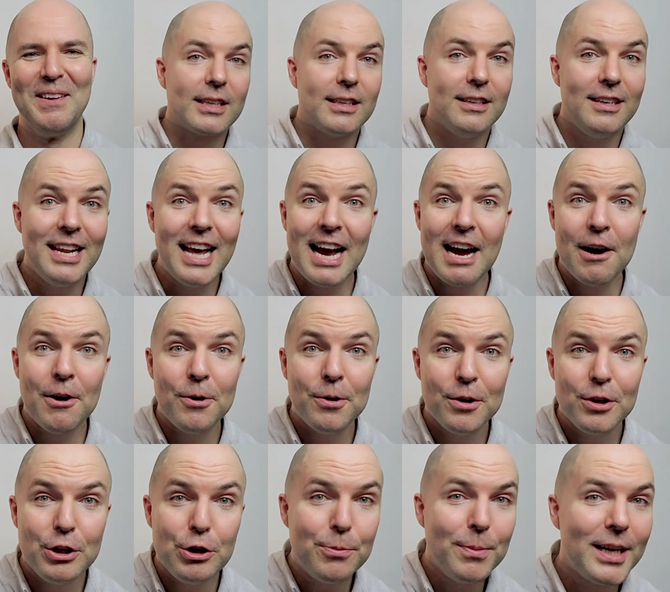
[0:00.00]
Now,
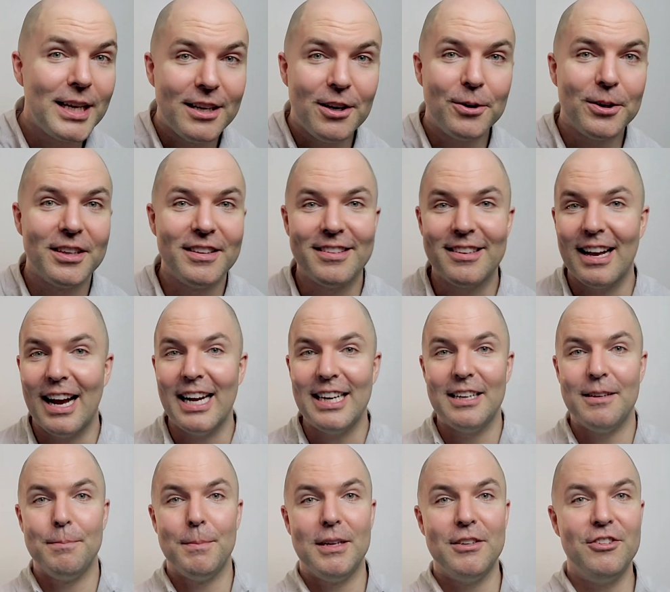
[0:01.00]
you may notice I
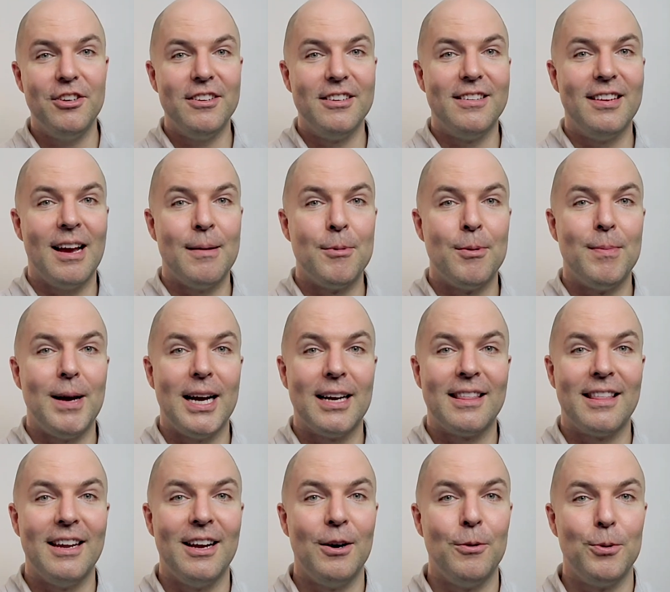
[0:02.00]
didn't mention a timer back
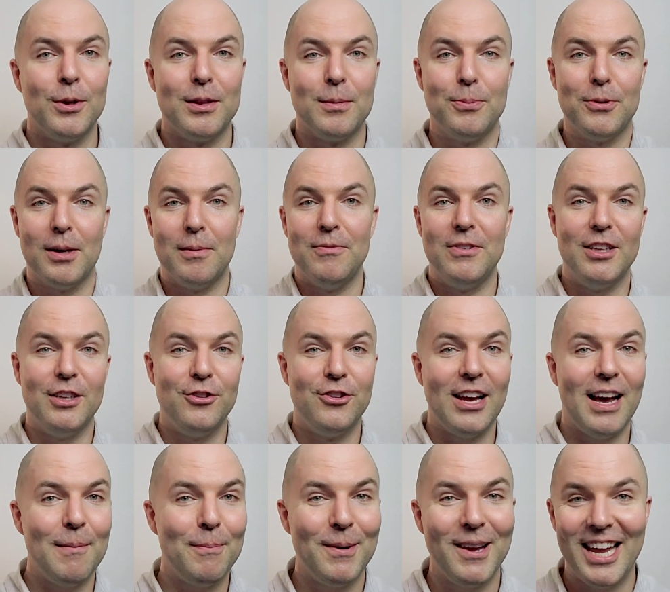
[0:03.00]
there with the Plum Village
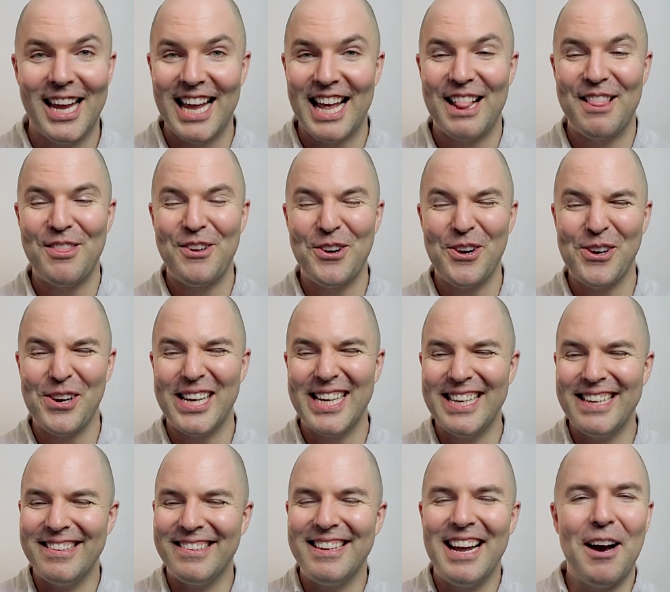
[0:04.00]
app, and there
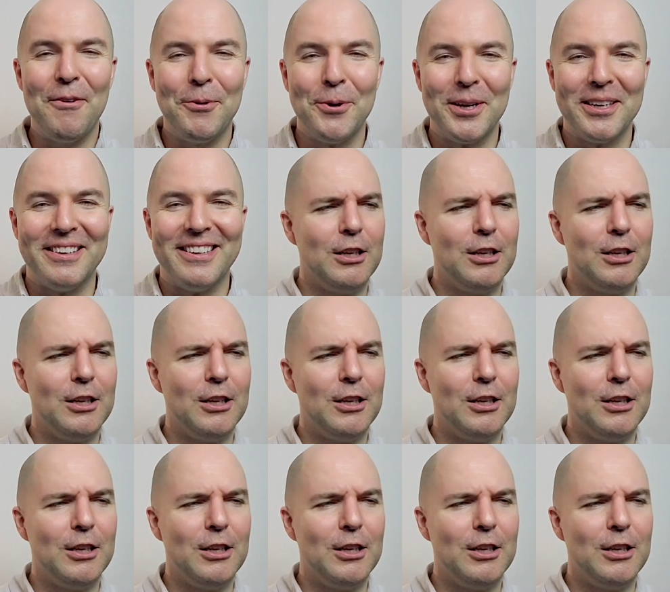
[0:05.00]
is not one.